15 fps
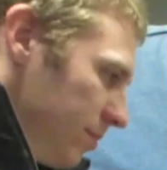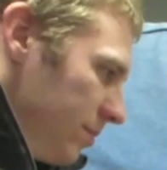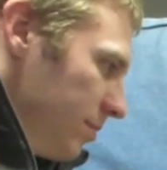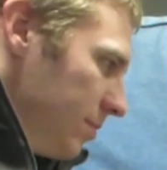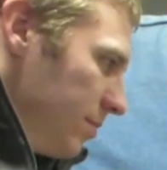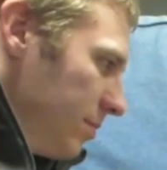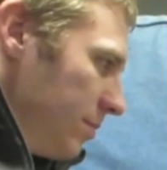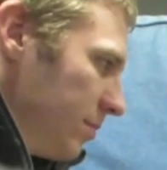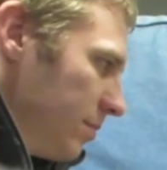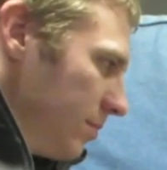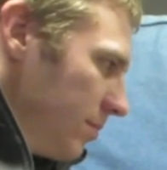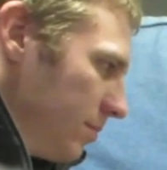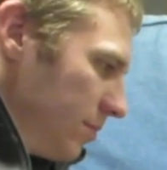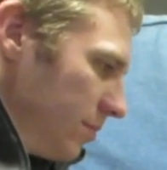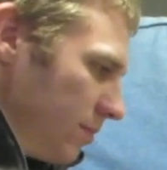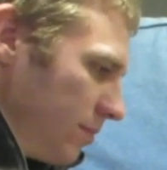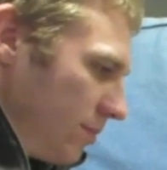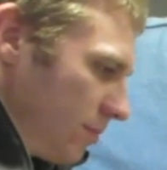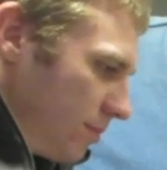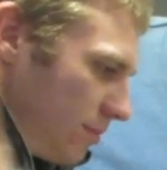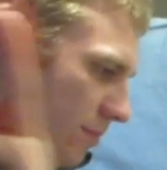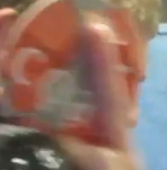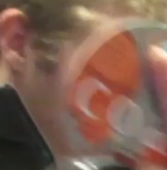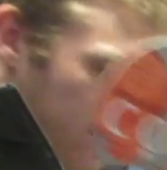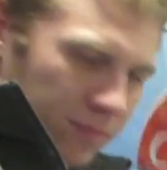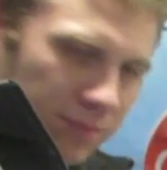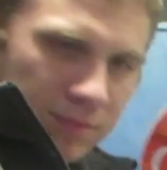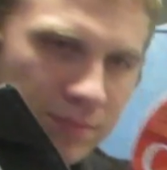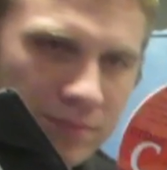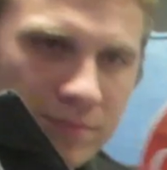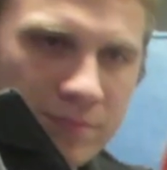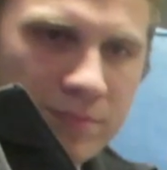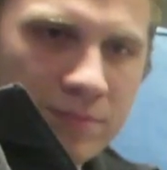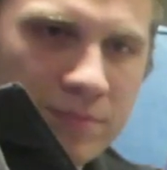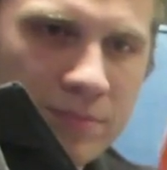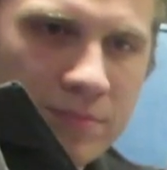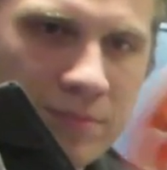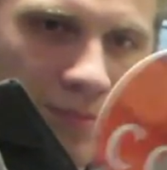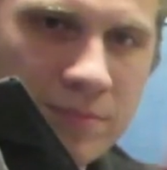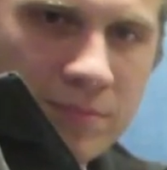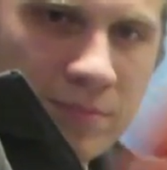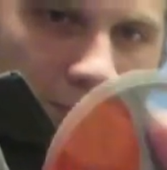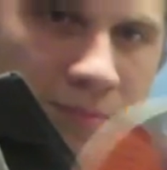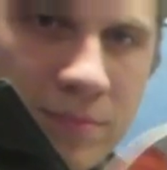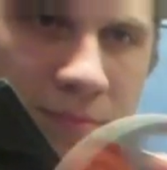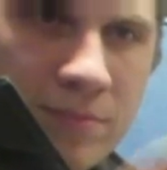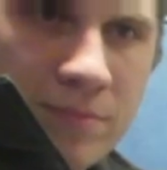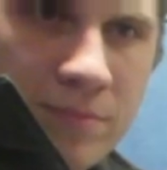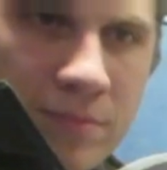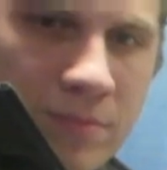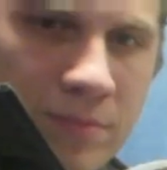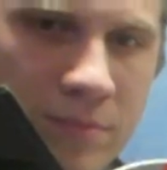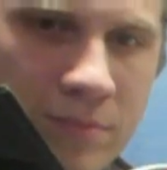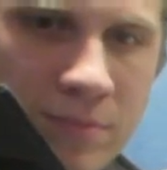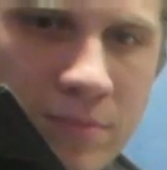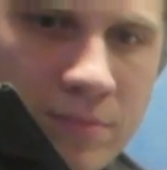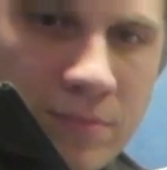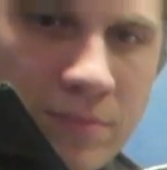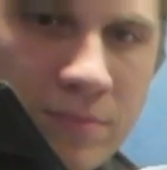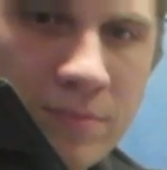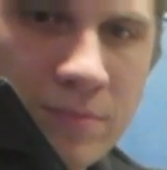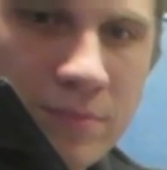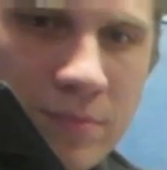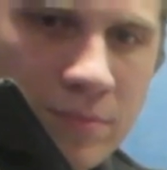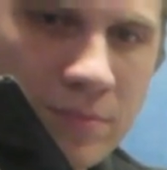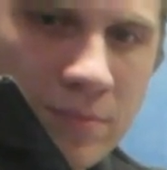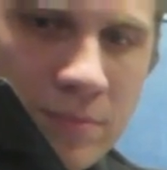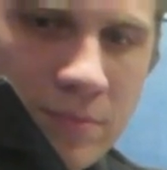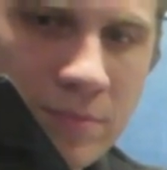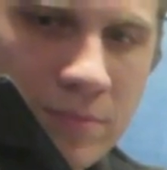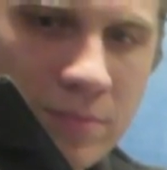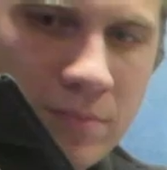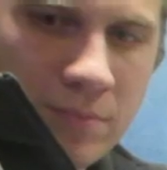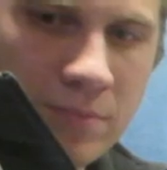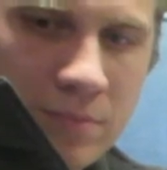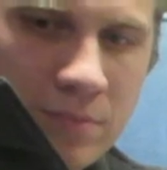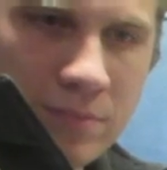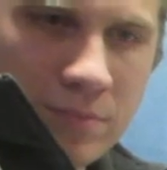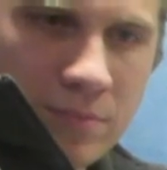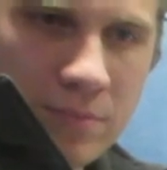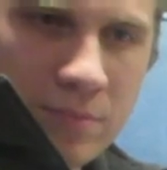No words are spoken by the person on screen.